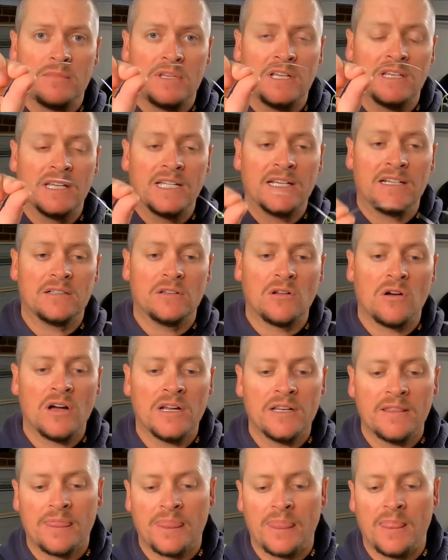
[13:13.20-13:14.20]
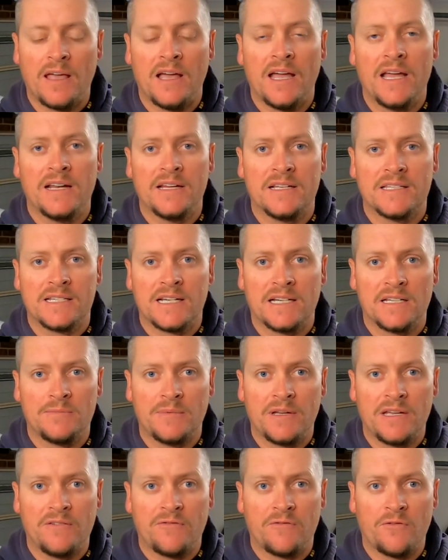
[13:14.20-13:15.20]
leader line, and it's going to
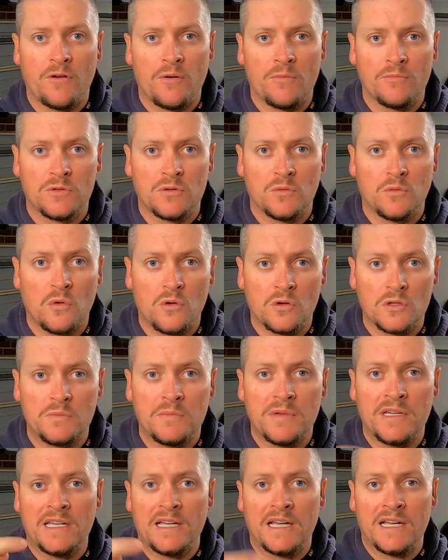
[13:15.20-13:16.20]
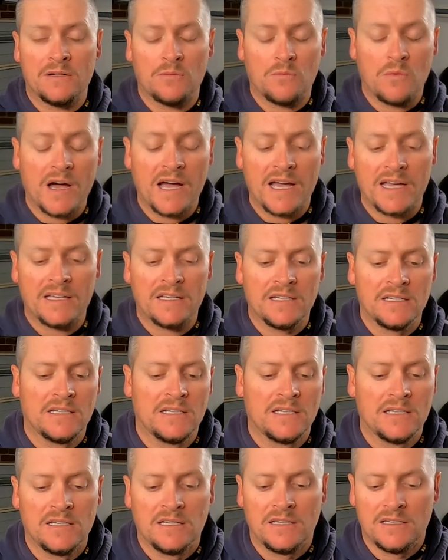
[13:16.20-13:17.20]
be from towards me and away
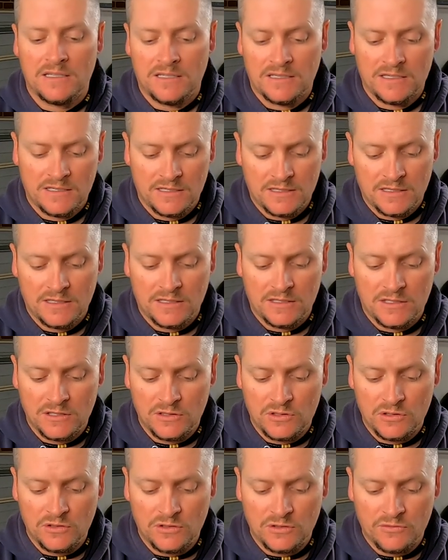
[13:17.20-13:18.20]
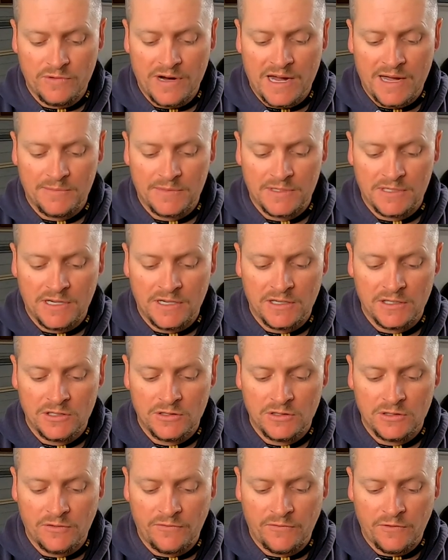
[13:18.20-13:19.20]
to do the wrap. So you
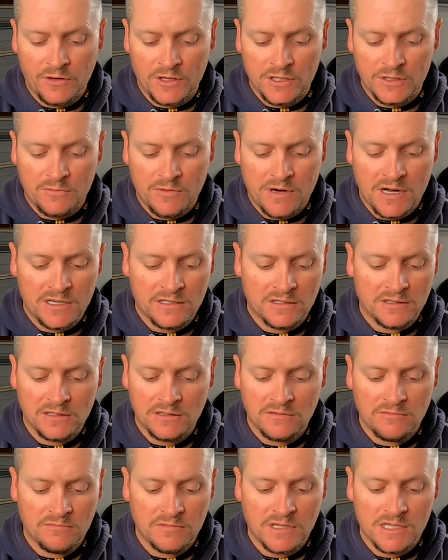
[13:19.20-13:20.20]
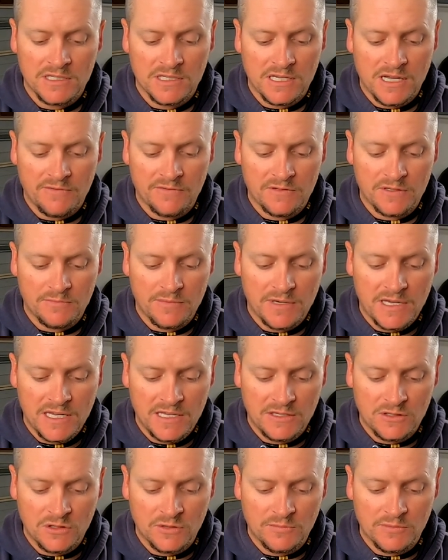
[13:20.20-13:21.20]
do your first one, it doesn't have to
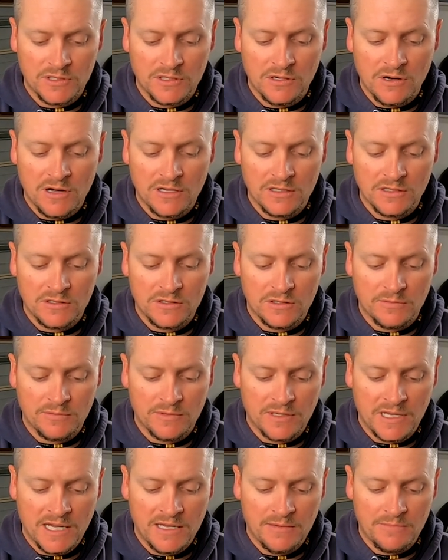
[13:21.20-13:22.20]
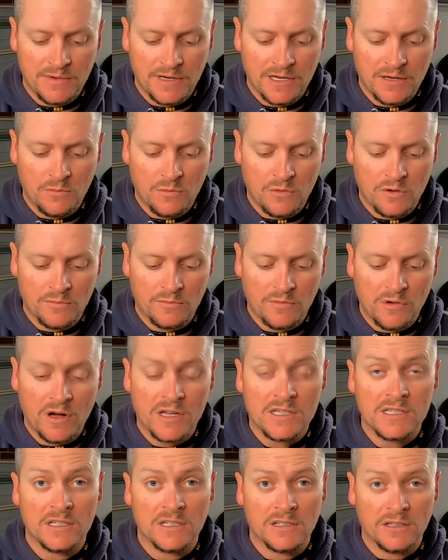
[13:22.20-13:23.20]
be super tight and super neat, but you want them
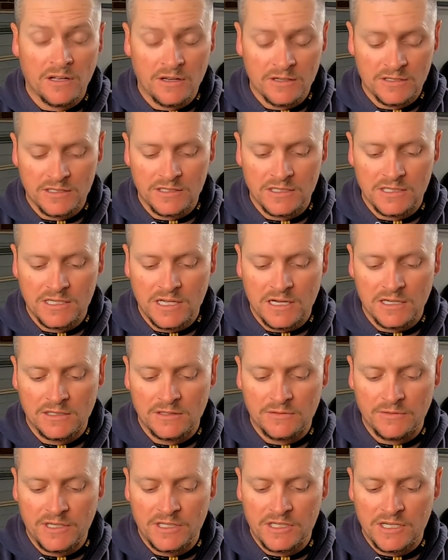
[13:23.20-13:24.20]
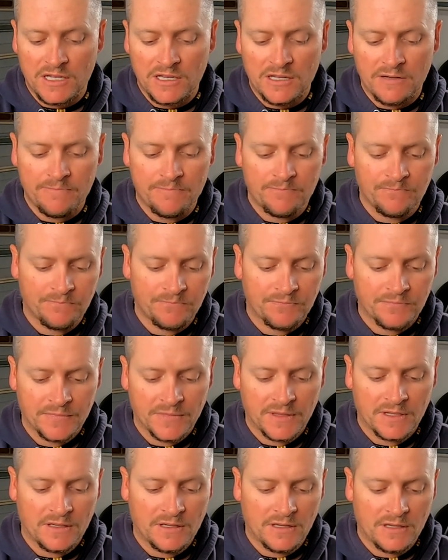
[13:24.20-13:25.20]
nice and close and snug to each other.
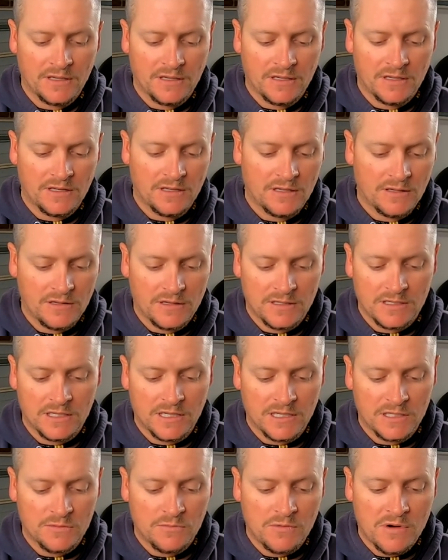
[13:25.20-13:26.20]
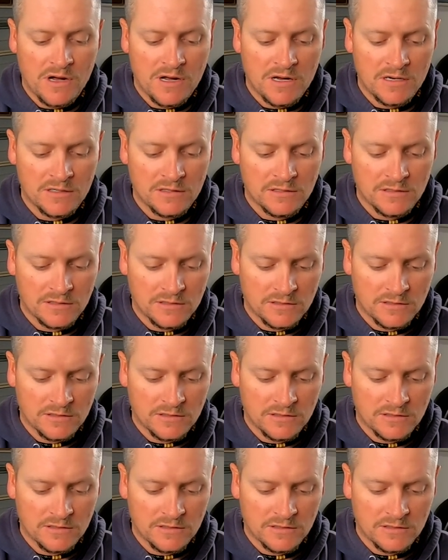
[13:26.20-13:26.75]
So that's 1,